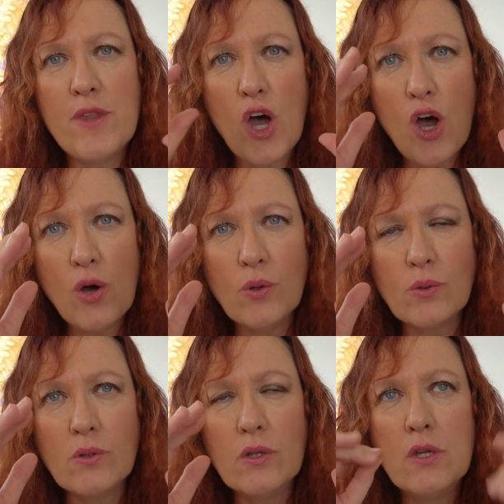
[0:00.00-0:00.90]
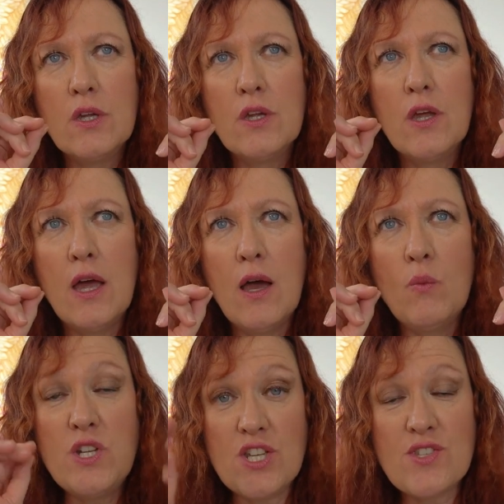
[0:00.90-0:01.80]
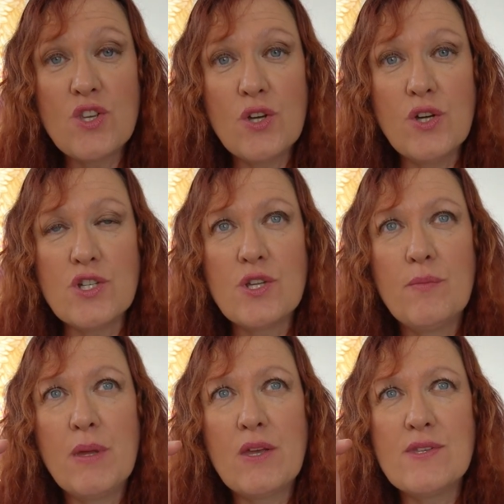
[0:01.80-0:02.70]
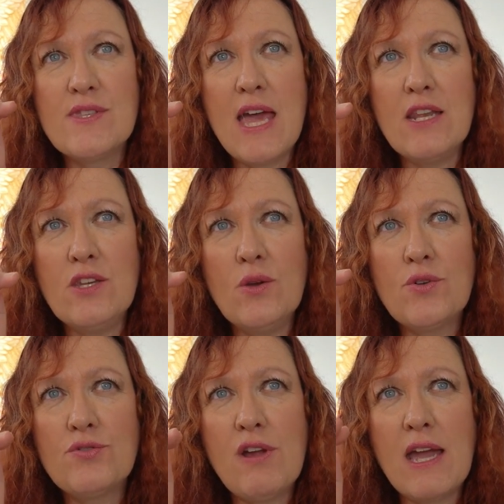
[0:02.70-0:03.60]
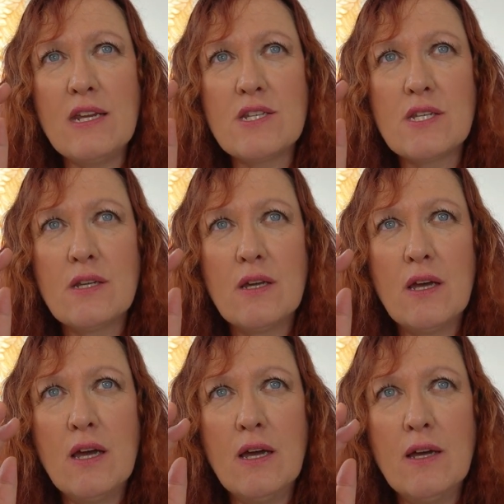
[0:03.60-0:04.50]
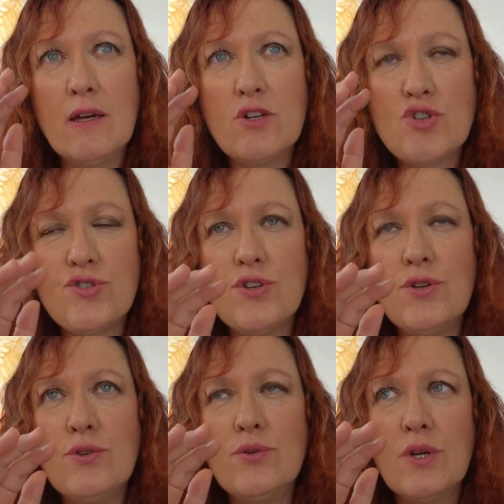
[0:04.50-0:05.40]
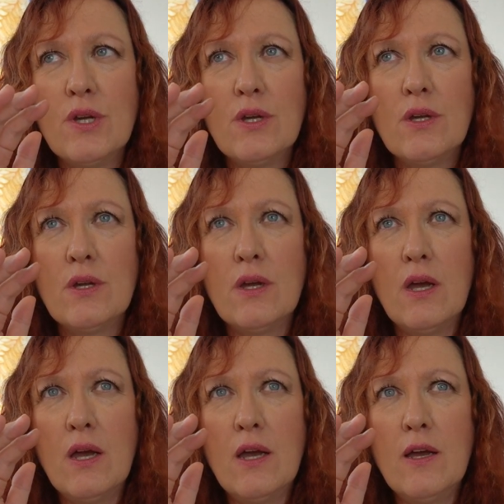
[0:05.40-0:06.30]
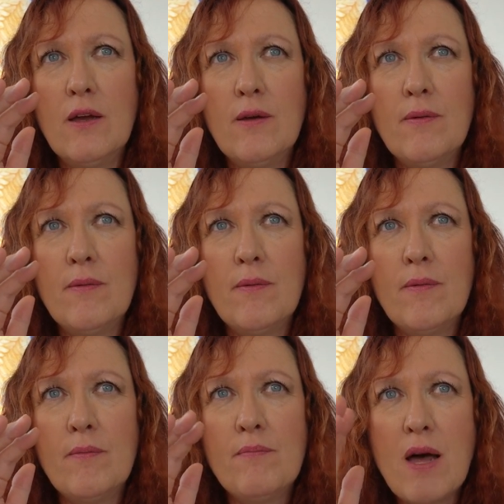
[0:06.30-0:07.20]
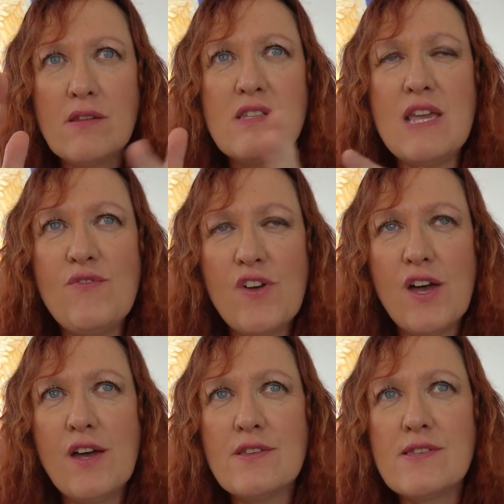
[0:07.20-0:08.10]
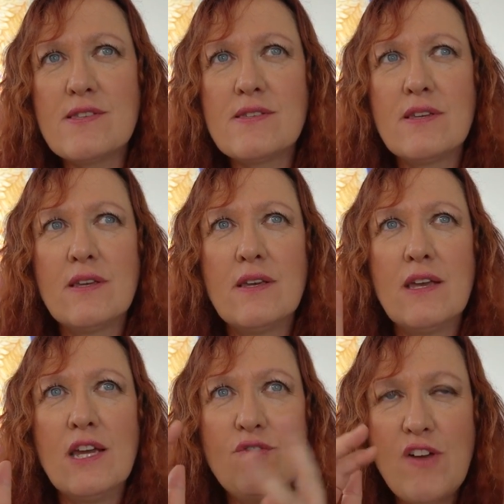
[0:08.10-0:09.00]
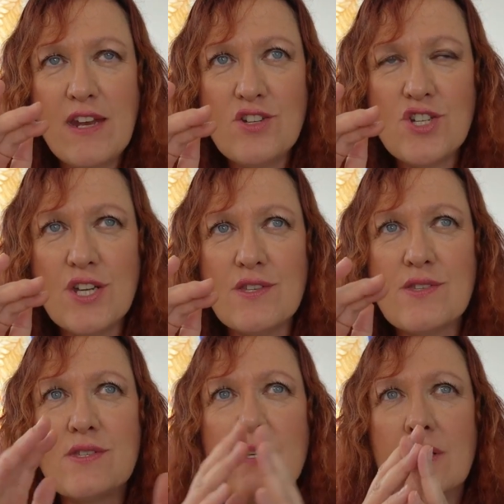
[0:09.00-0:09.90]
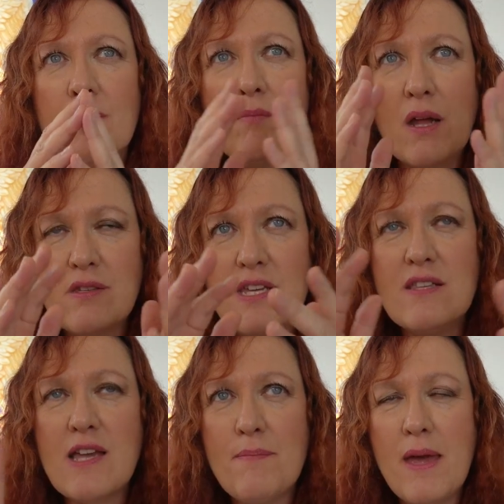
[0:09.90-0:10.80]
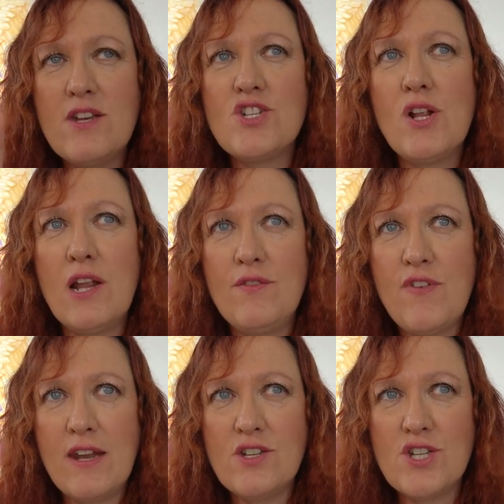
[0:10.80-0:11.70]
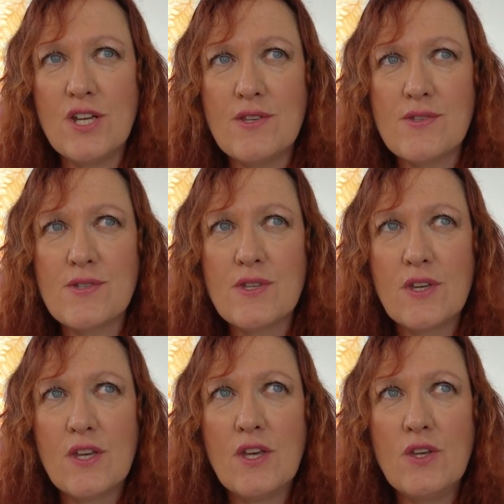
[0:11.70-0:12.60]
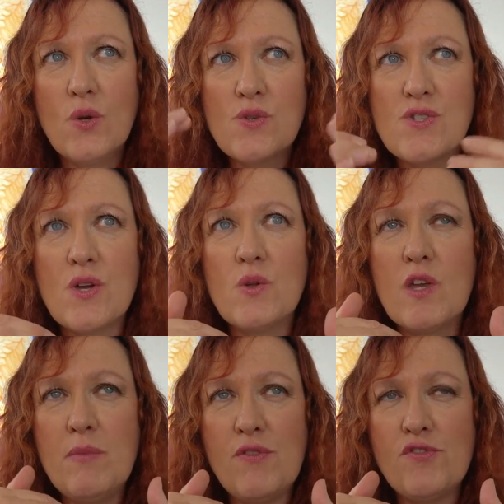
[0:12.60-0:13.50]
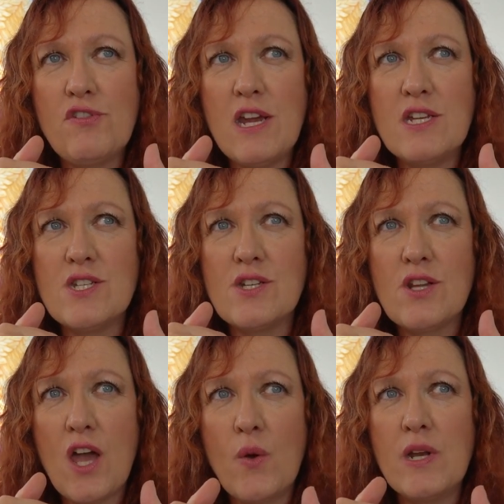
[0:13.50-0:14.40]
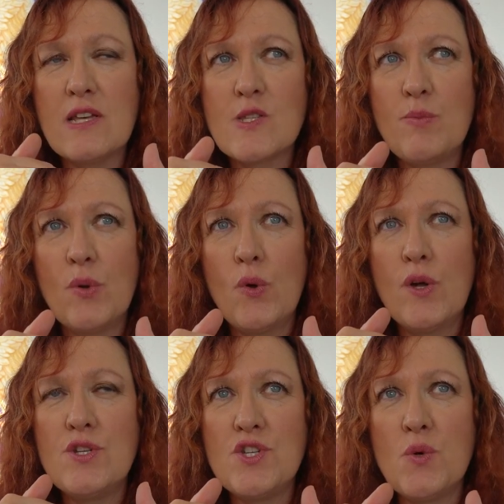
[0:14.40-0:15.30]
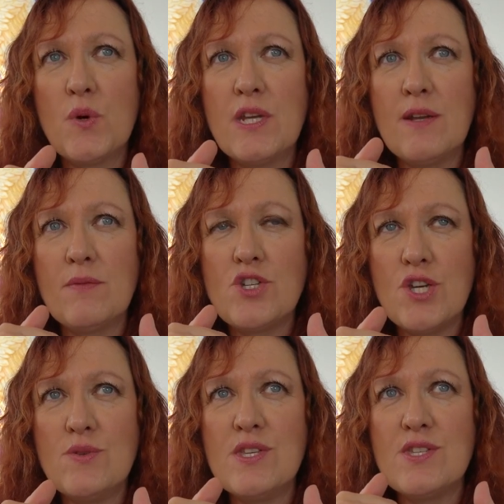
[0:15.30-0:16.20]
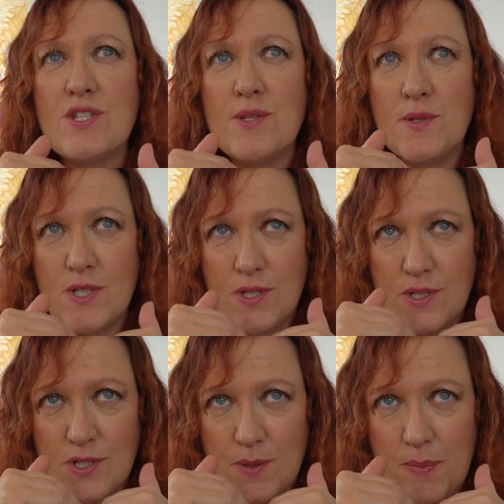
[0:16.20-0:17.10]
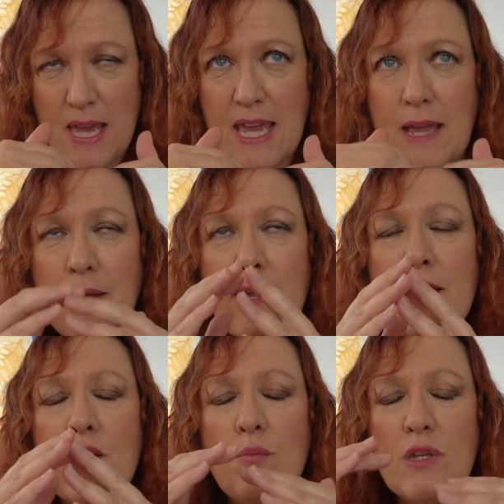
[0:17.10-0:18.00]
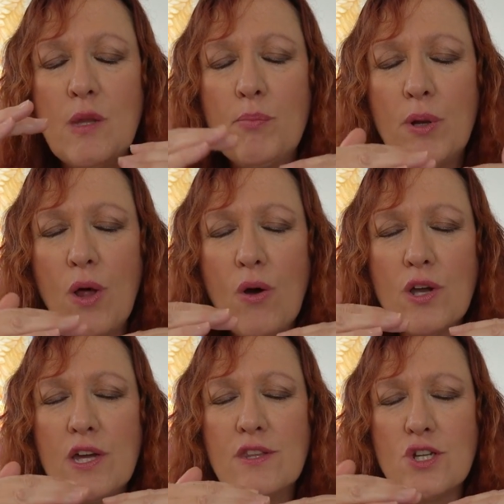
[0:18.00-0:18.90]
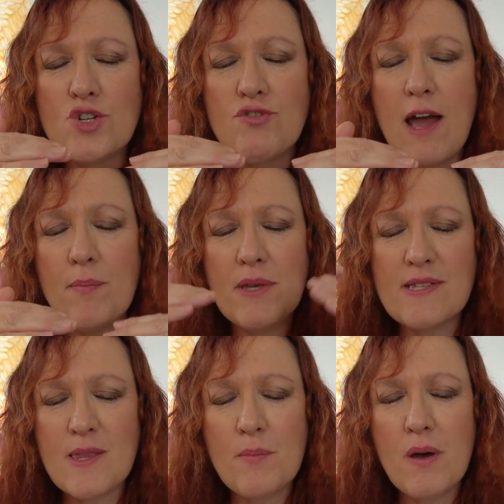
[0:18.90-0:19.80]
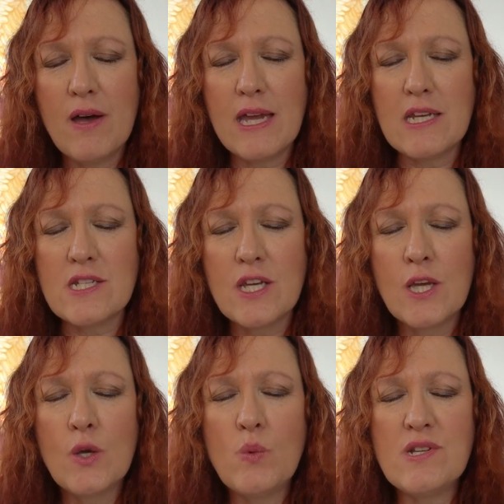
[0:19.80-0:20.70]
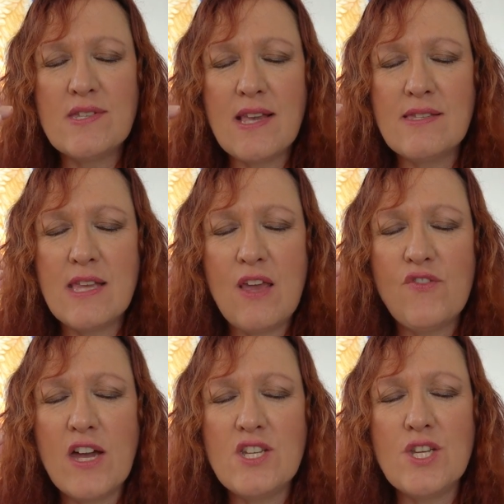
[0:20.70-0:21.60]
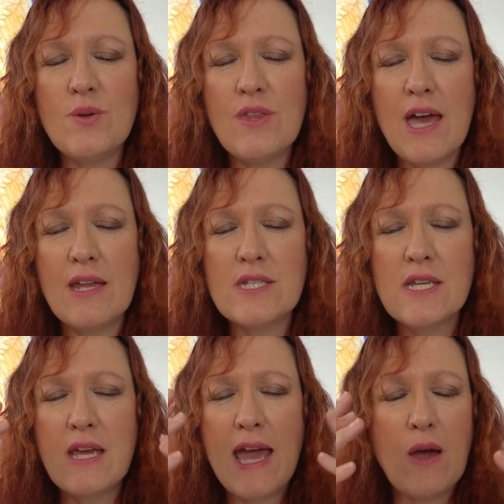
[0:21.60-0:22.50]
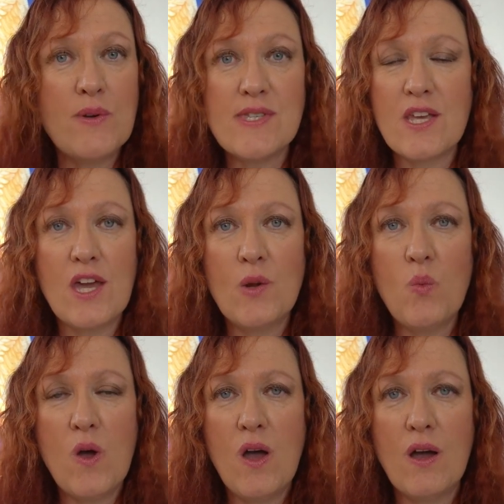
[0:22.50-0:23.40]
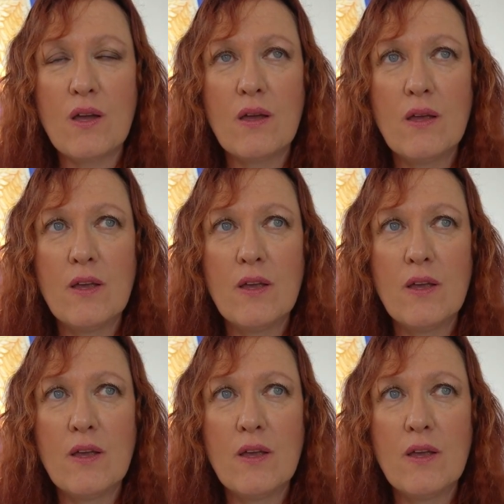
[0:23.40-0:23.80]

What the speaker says: the whole, which is good, because then you create a true multiverse adventures, multi-dimensional adventures. Your soul can be free to go and explore and do what it chooses to be. But the block and the trap is the mind, which says that if I do that, how is it going to work?